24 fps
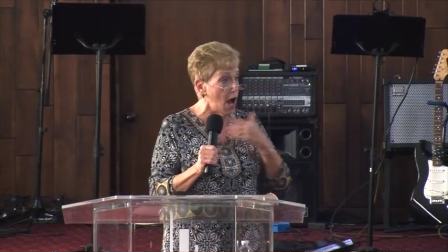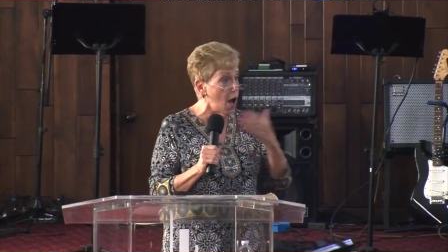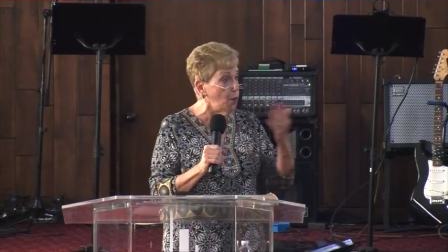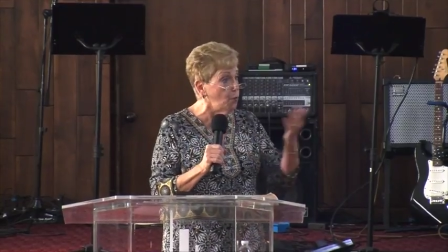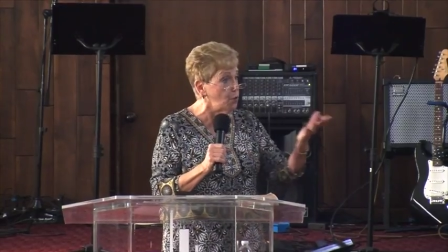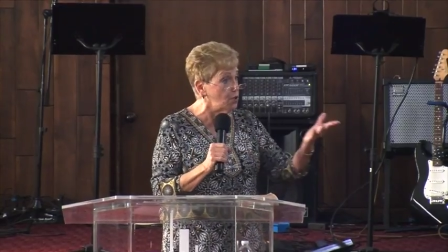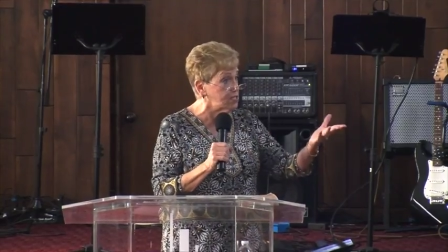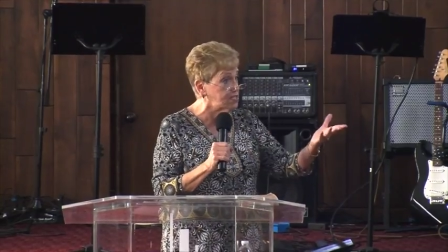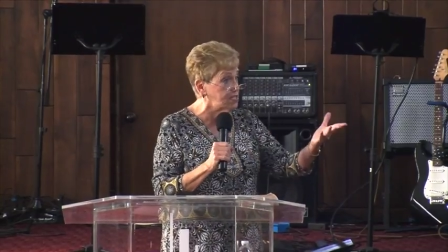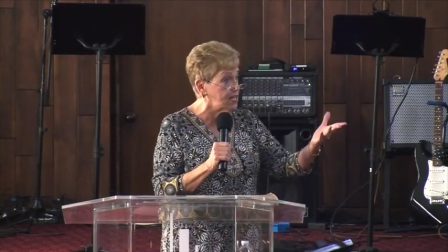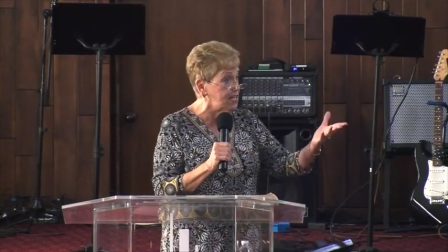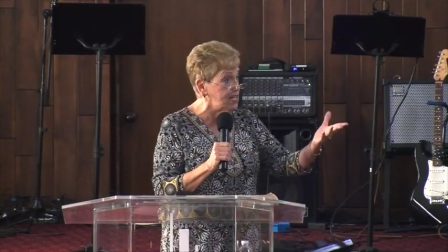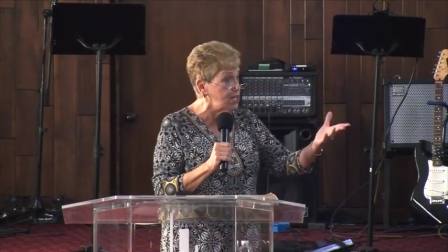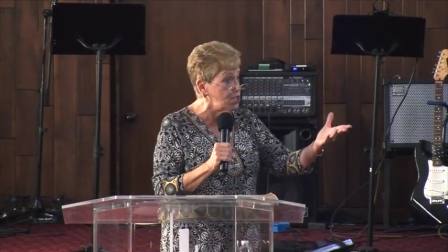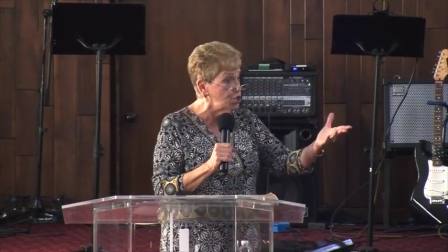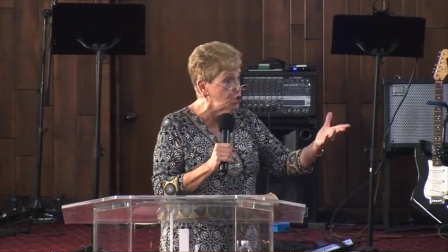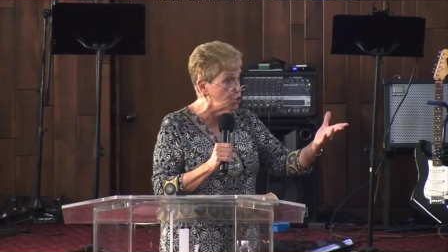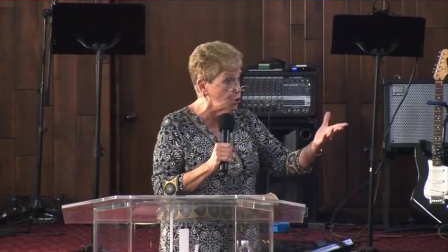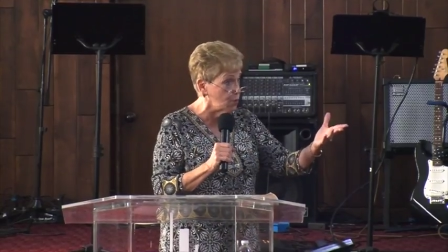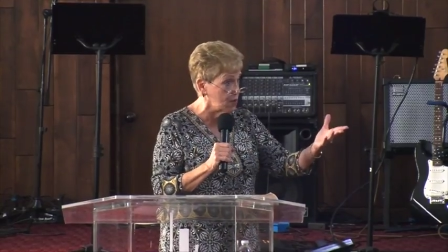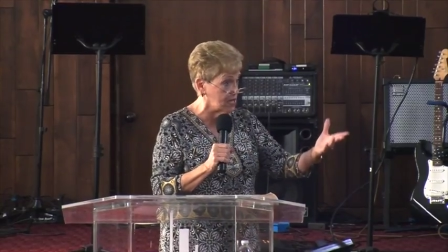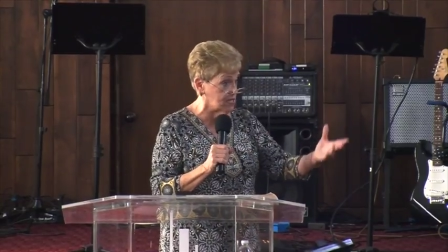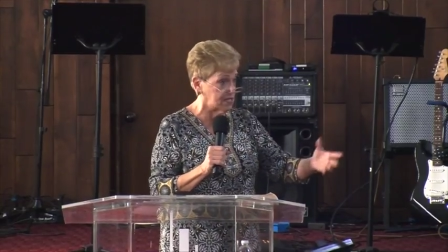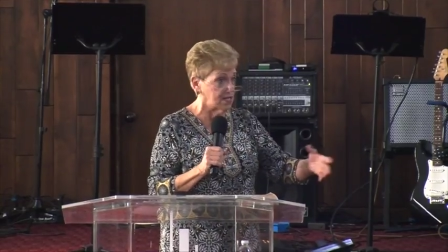I was
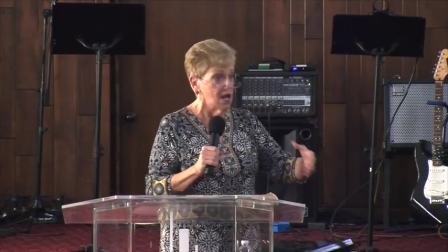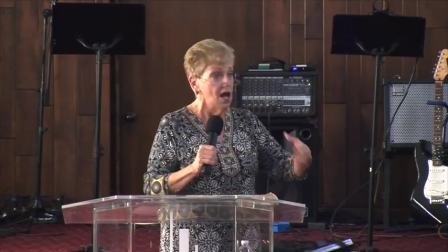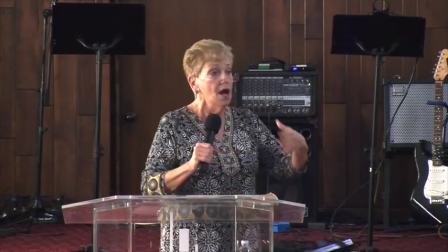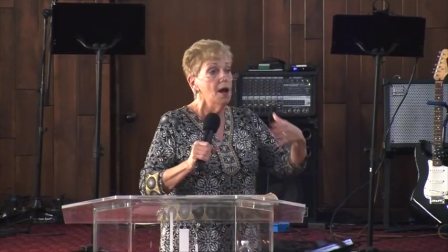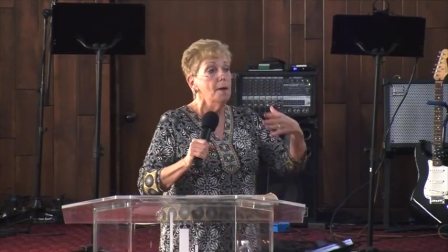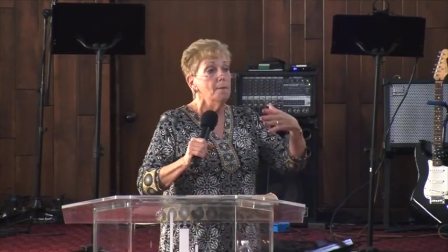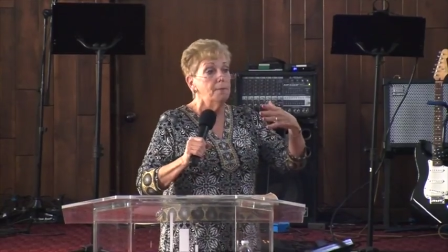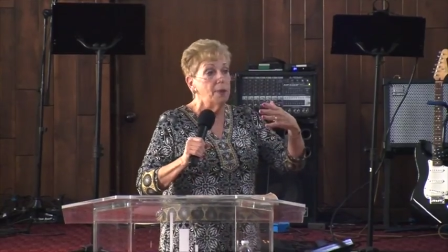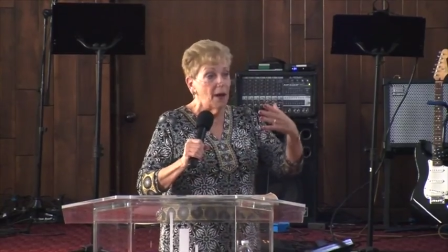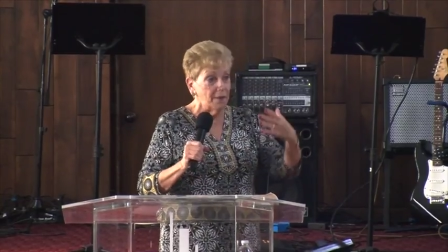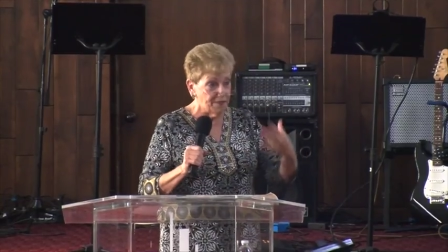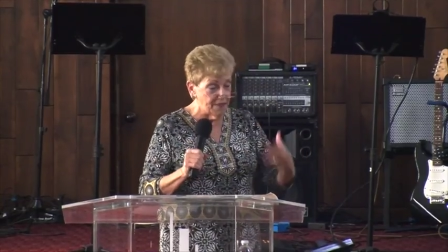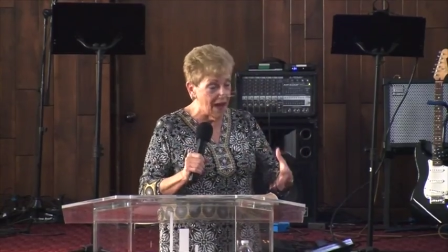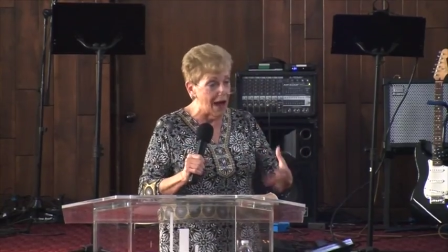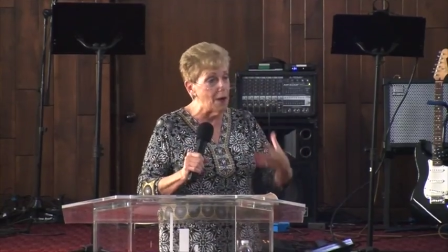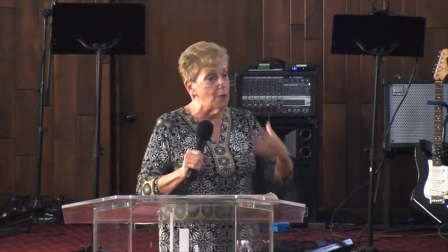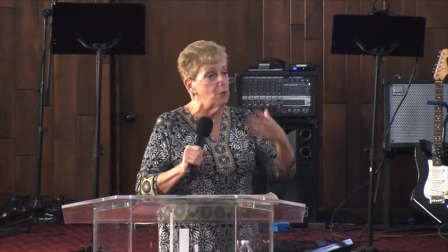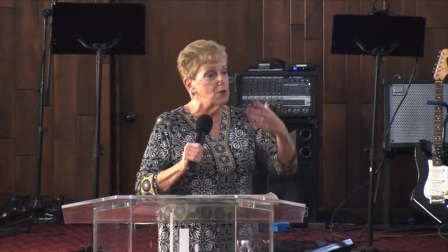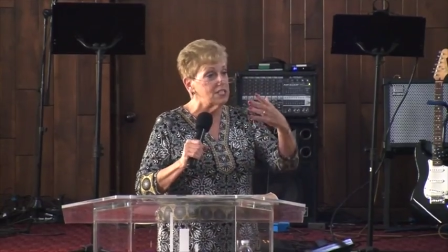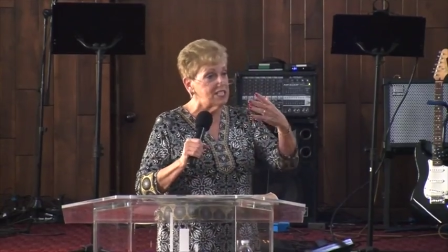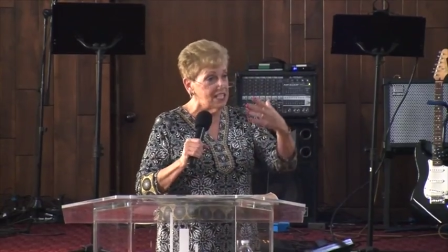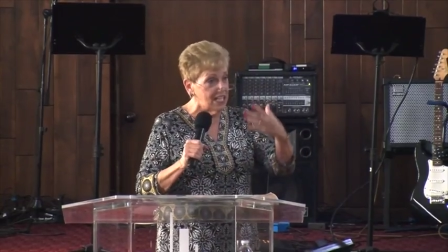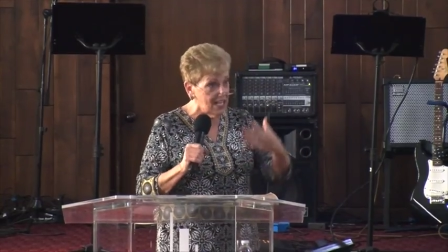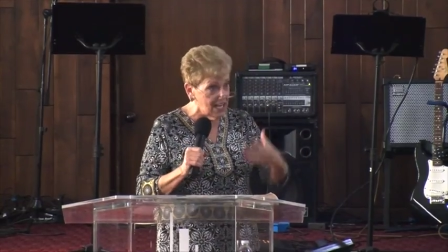injurious, but that
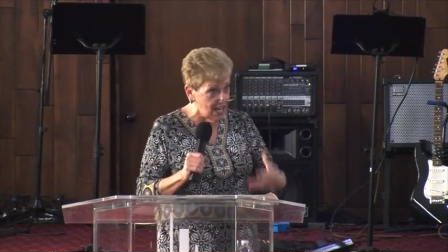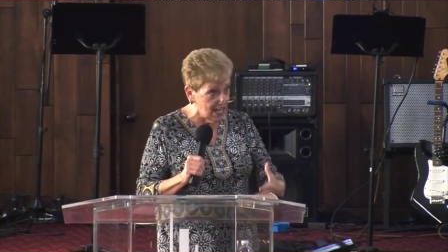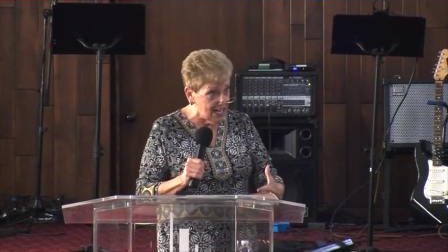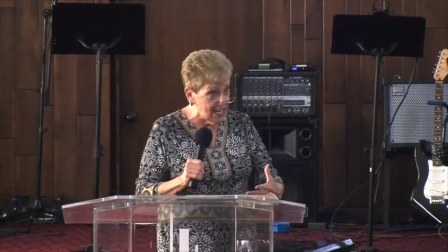was in,